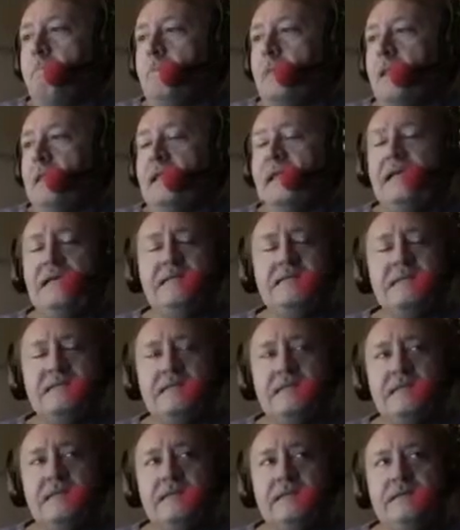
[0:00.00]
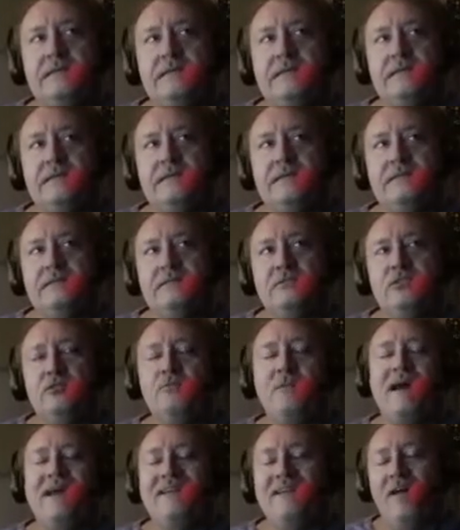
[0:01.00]
Least to
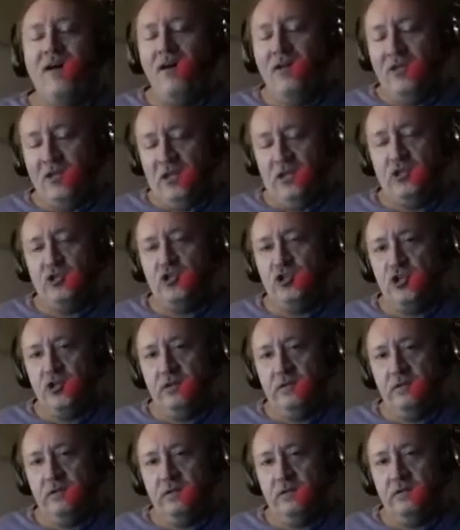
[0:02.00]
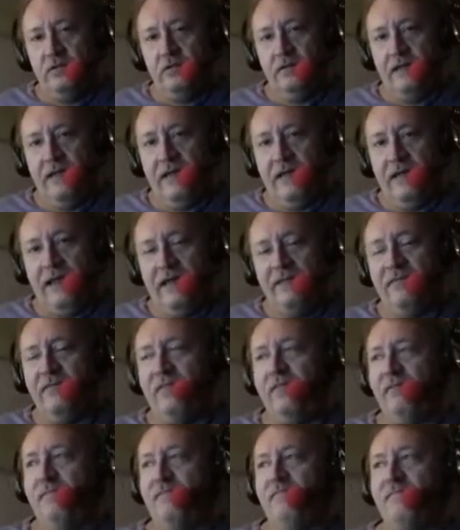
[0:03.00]
my knowledge, at
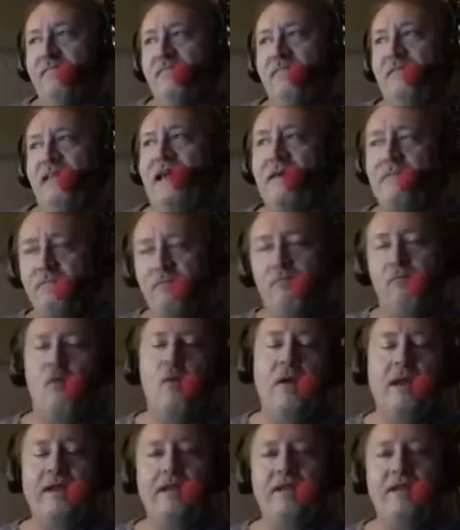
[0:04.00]
that point,